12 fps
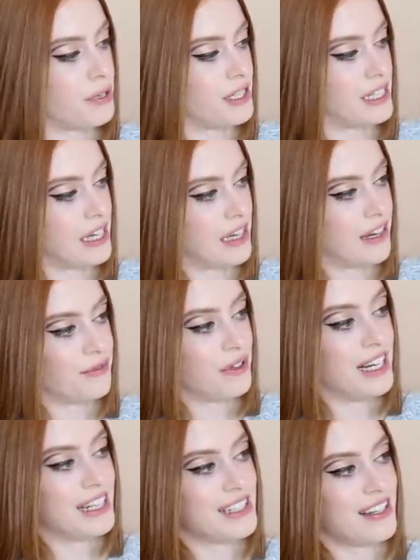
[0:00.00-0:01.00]
pretty I'm
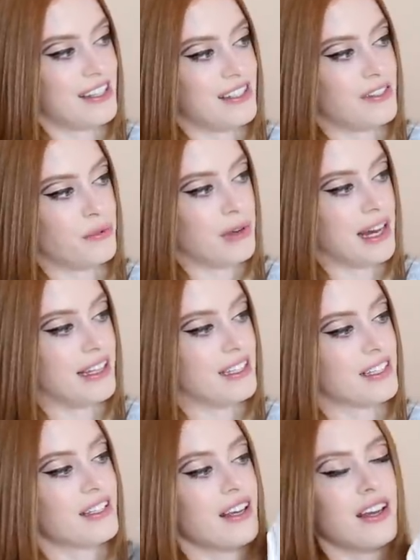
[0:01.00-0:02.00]
really excited to wear
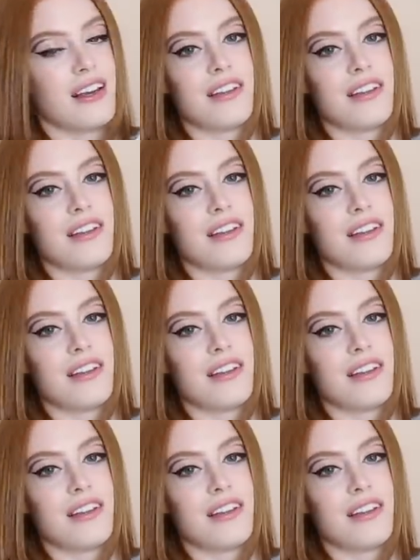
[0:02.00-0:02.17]
this